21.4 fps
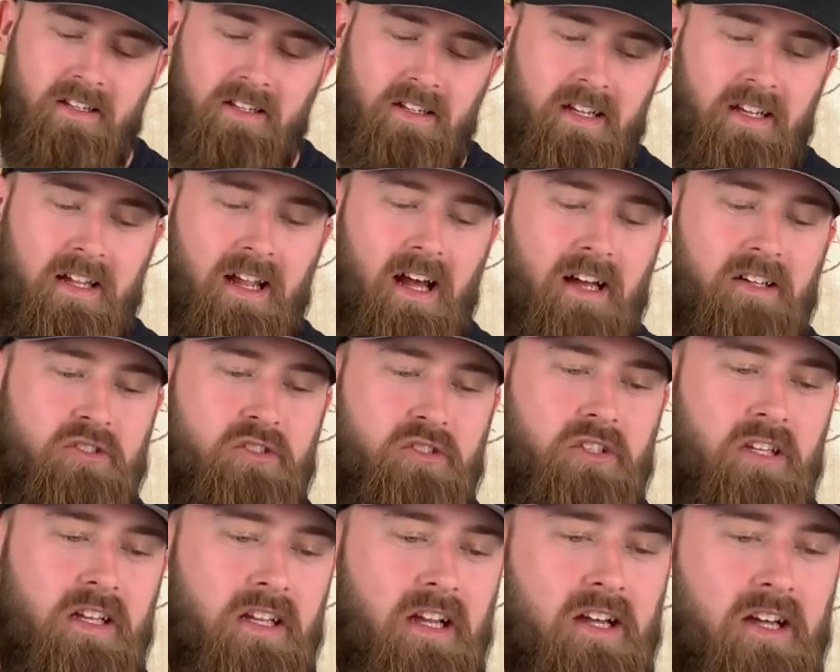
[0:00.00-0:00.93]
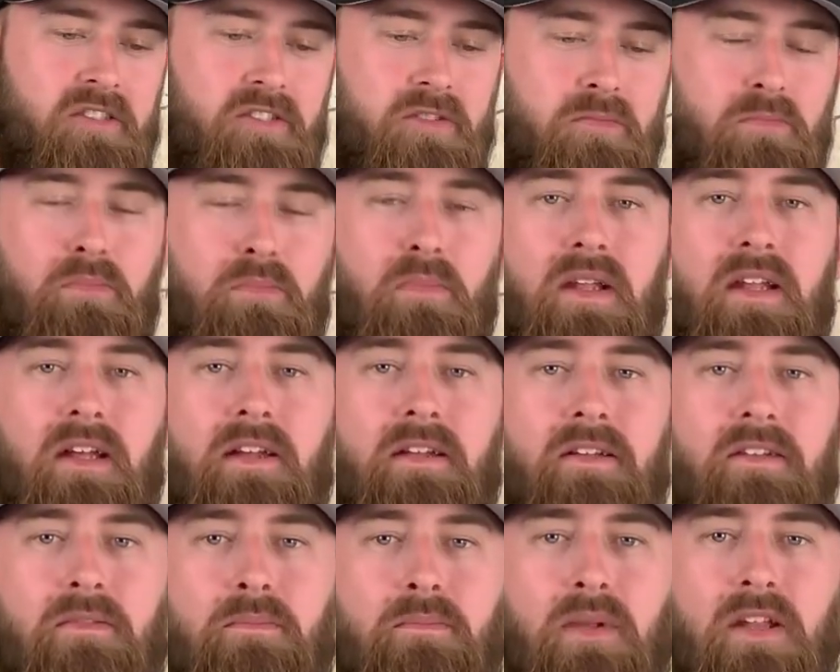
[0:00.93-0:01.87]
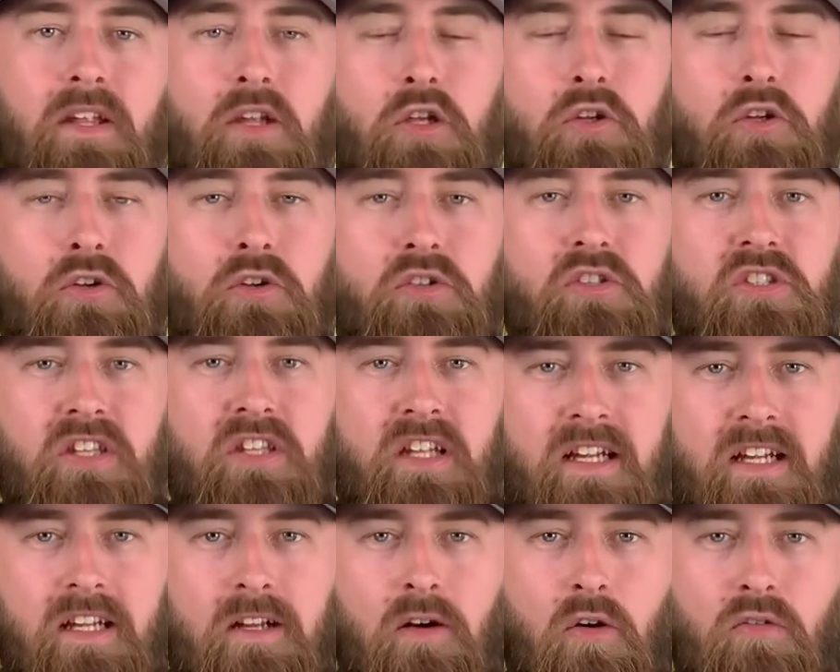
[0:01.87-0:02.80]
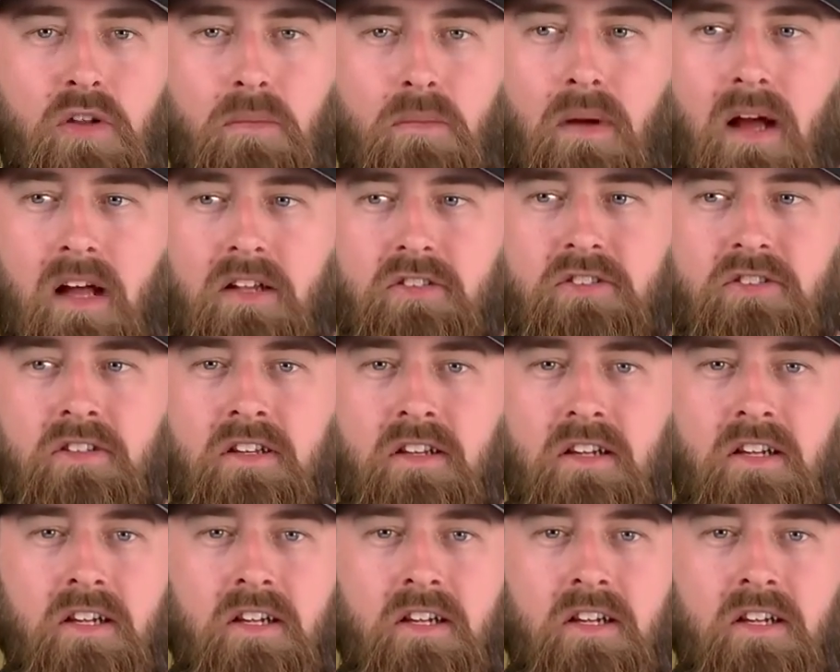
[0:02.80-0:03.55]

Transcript: It has been a huge thing over the past